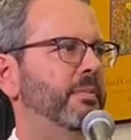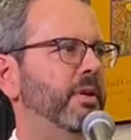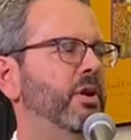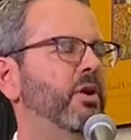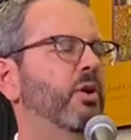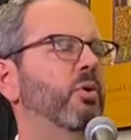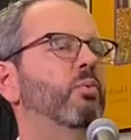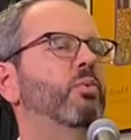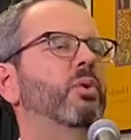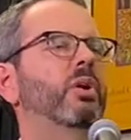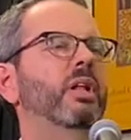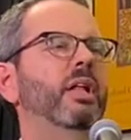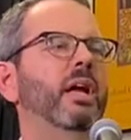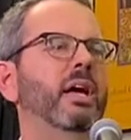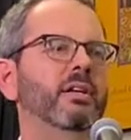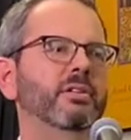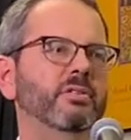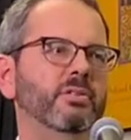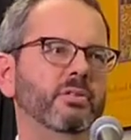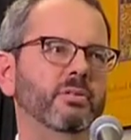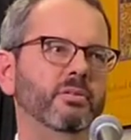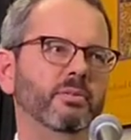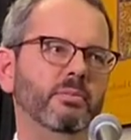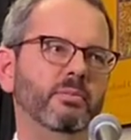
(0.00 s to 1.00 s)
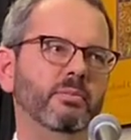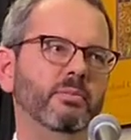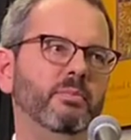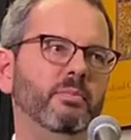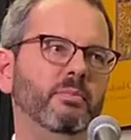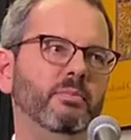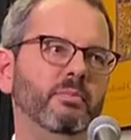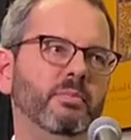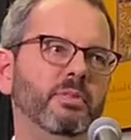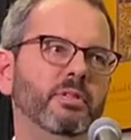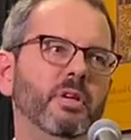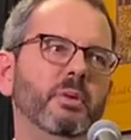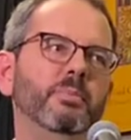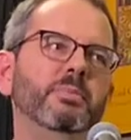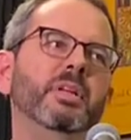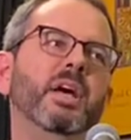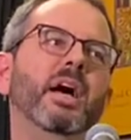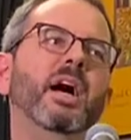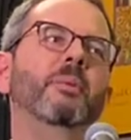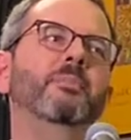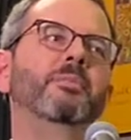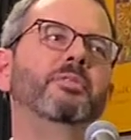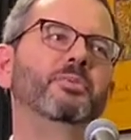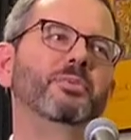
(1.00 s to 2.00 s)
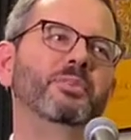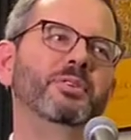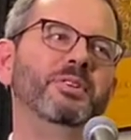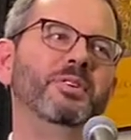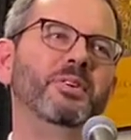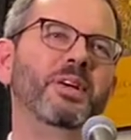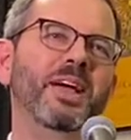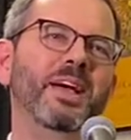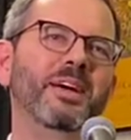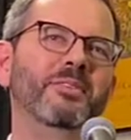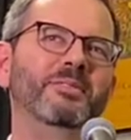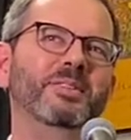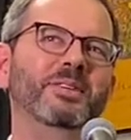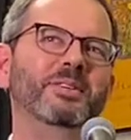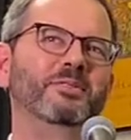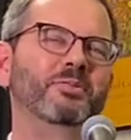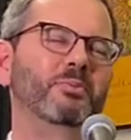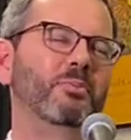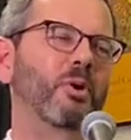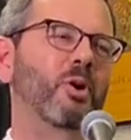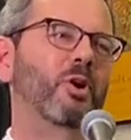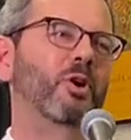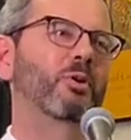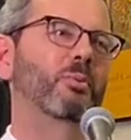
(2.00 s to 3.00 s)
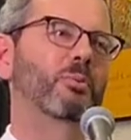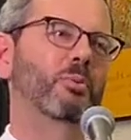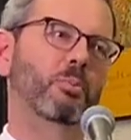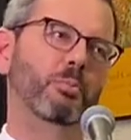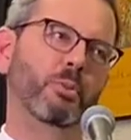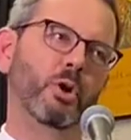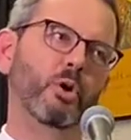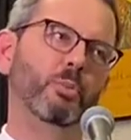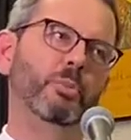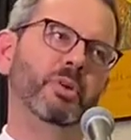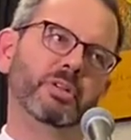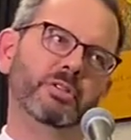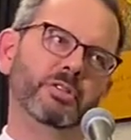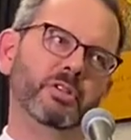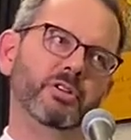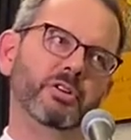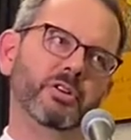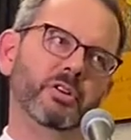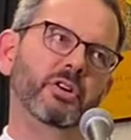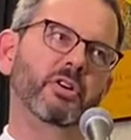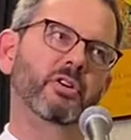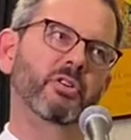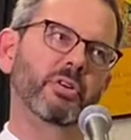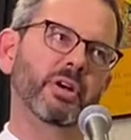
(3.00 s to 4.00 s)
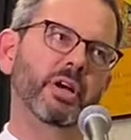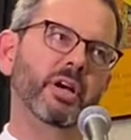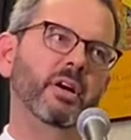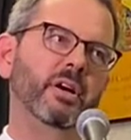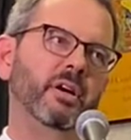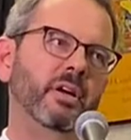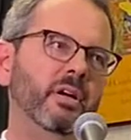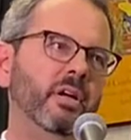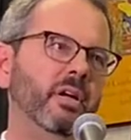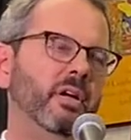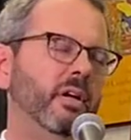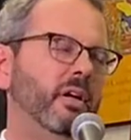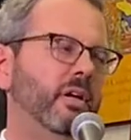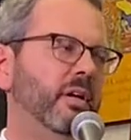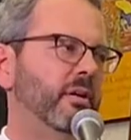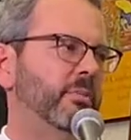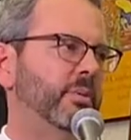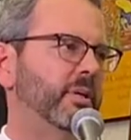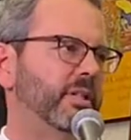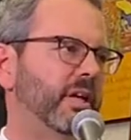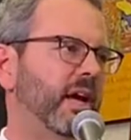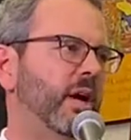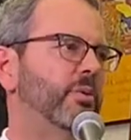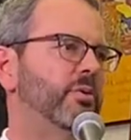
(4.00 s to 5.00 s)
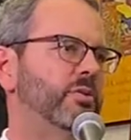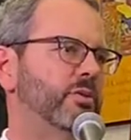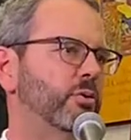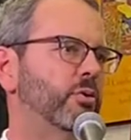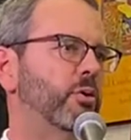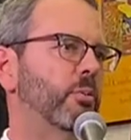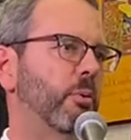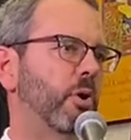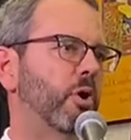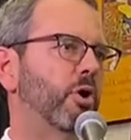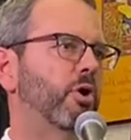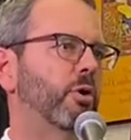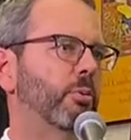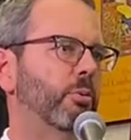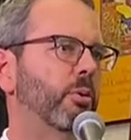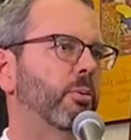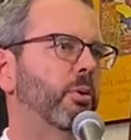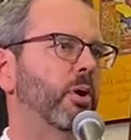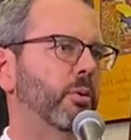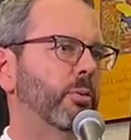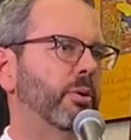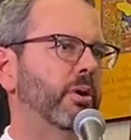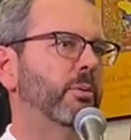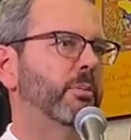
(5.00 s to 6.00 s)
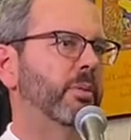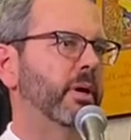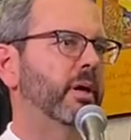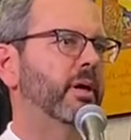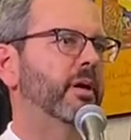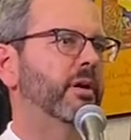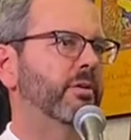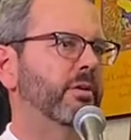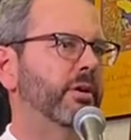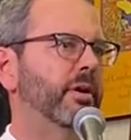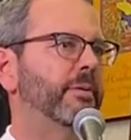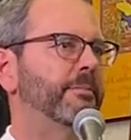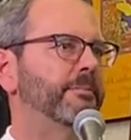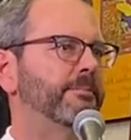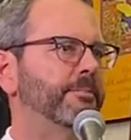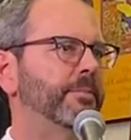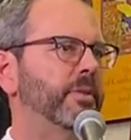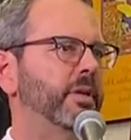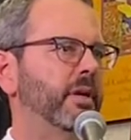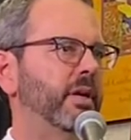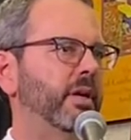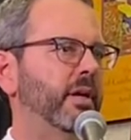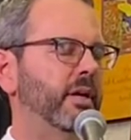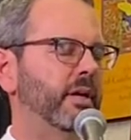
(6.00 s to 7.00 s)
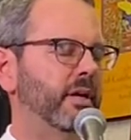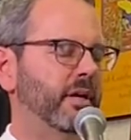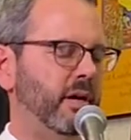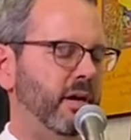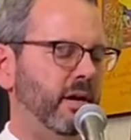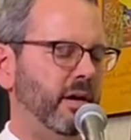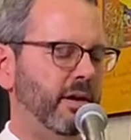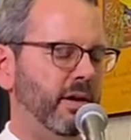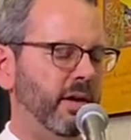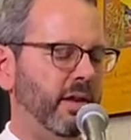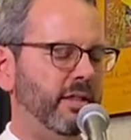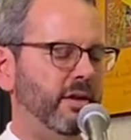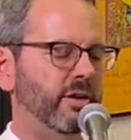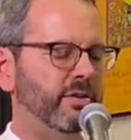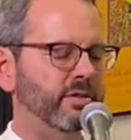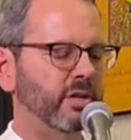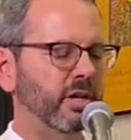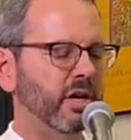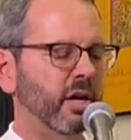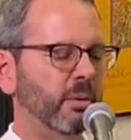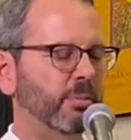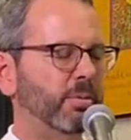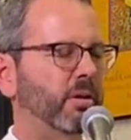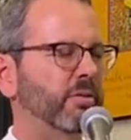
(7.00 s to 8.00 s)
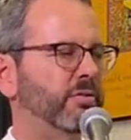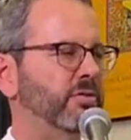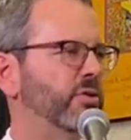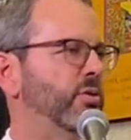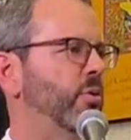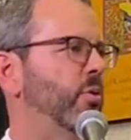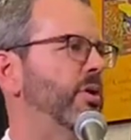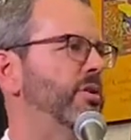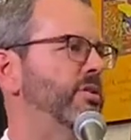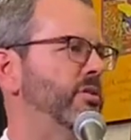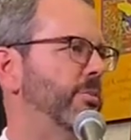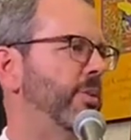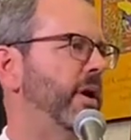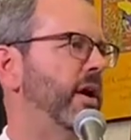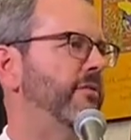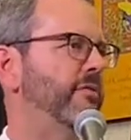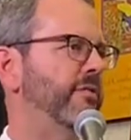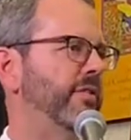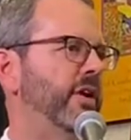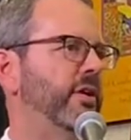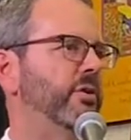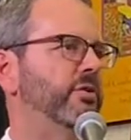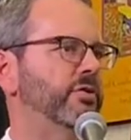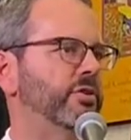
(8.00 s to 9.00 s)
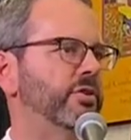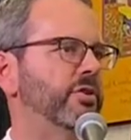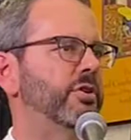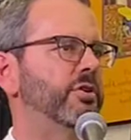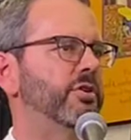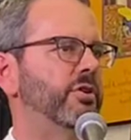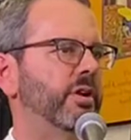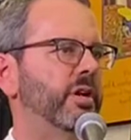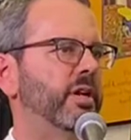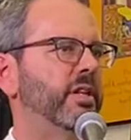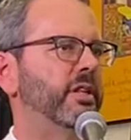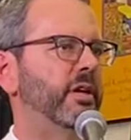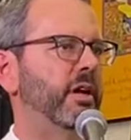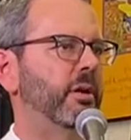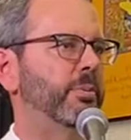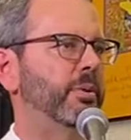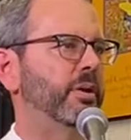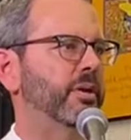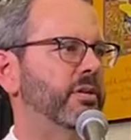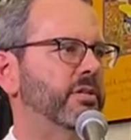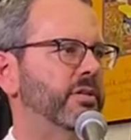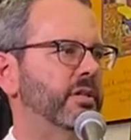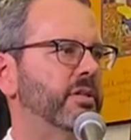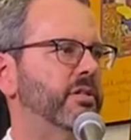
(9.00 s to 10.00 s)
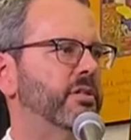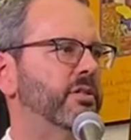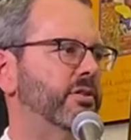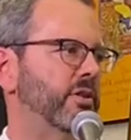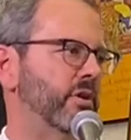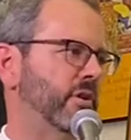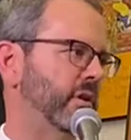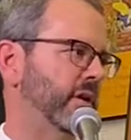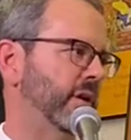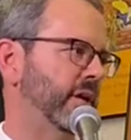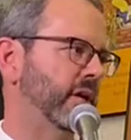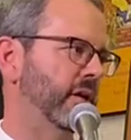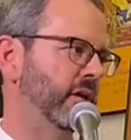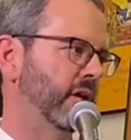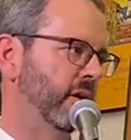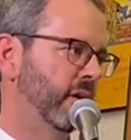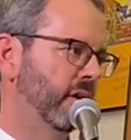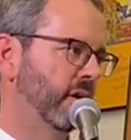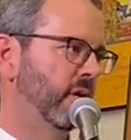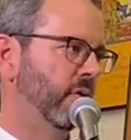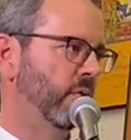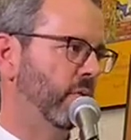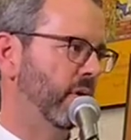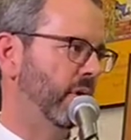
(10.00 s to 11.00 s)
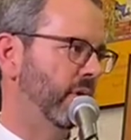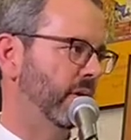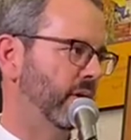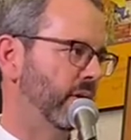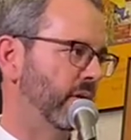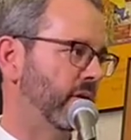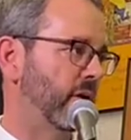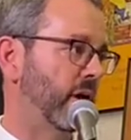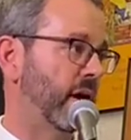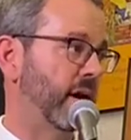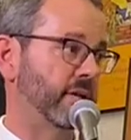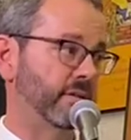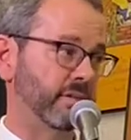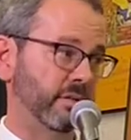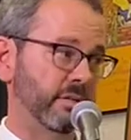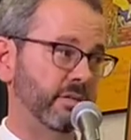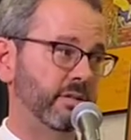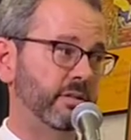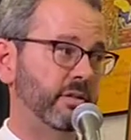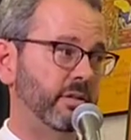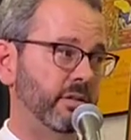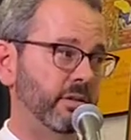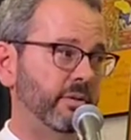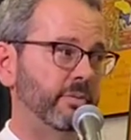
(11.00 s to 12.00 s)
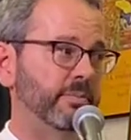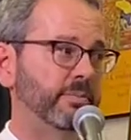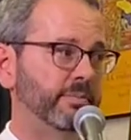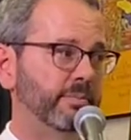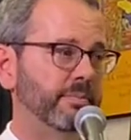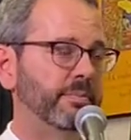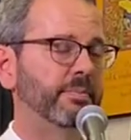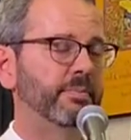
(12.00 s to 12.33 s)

you don't realize sometimes when you have these remarkable moments in your career, but that was a remarkable moment in my career. And there's a couple of stories about fetal surgery in there, because it's certainly one of the horizons too.